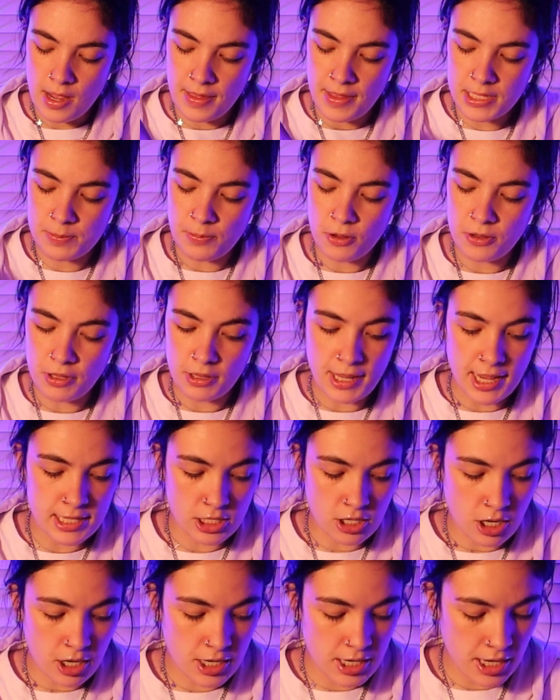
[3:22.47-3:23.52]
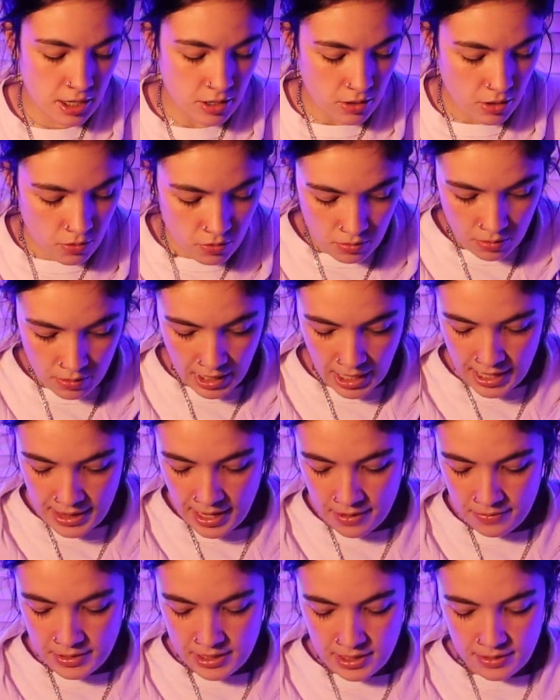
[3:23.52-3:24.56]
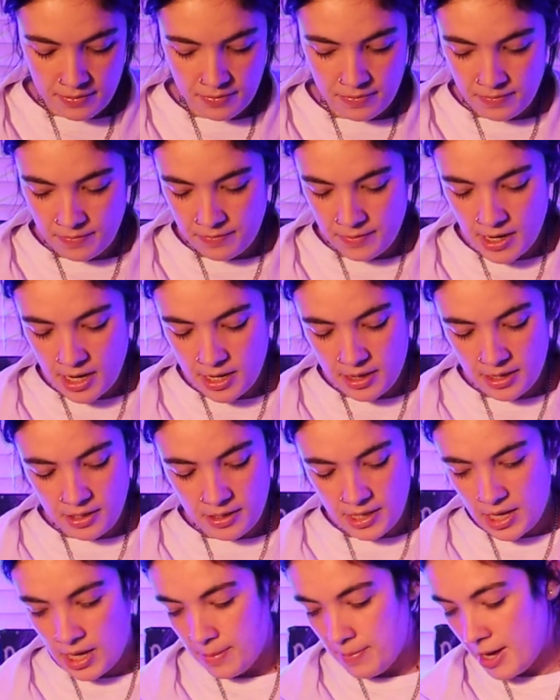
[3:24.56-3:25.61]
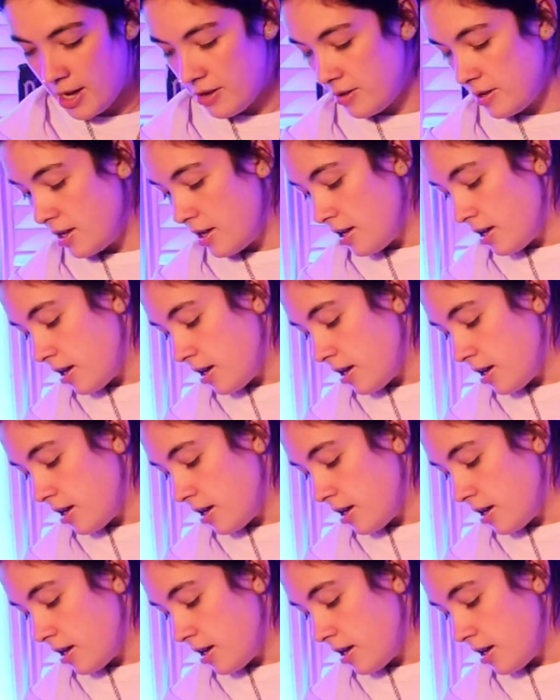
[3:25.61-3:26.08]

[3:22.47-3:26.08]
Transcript: Let's pull the last card here. Ooh, okay, that was very clearly came out.